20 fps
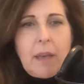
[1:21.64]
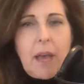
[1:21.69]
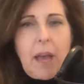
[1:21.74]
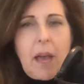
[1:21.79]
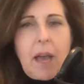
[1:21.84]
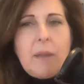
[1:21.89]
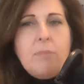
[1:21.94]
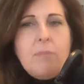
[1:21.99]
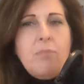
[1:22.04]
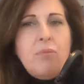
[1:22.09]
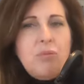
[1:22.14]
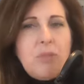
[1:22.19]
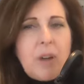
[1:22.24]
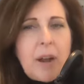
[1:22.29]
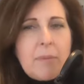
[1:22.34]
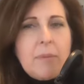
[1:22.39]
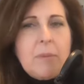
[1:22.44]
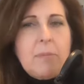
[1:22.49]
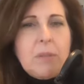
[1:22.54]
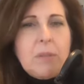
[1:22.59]
I
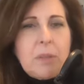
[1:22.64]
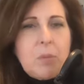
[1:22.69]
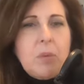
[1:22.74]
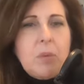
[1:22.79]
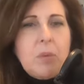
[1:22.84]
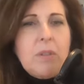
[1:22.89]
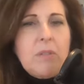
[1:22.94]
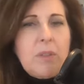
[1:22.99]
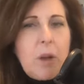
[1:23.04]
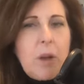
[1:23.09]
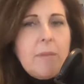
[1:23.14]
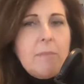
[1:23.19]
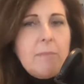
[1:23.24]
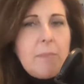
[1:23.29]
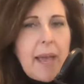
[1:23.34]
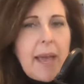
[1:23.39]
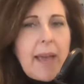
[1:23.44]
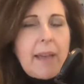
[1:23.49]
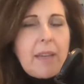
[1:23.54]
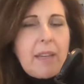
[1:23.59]
probably would have gone
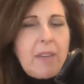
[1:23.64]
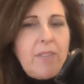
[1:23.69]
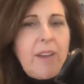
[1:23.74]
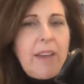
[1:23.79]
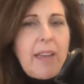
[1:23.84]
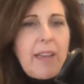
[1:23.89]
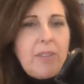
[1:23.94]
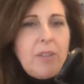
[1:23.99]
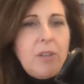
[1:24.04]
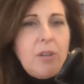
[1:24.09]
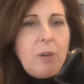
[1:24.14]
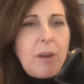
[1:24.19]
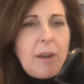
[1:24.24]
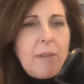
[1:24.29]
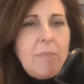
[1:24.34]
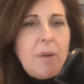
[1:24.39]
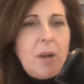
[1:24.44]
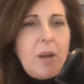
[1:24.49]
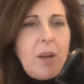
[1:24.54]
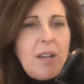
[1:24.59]
back if I had the
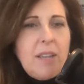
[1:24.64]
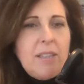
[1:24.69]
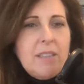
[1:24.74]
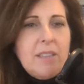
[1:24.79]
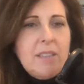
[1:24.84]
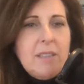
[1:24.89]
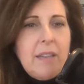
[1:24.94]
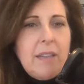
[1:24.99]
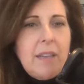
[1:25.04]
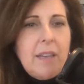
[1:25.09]
great boss.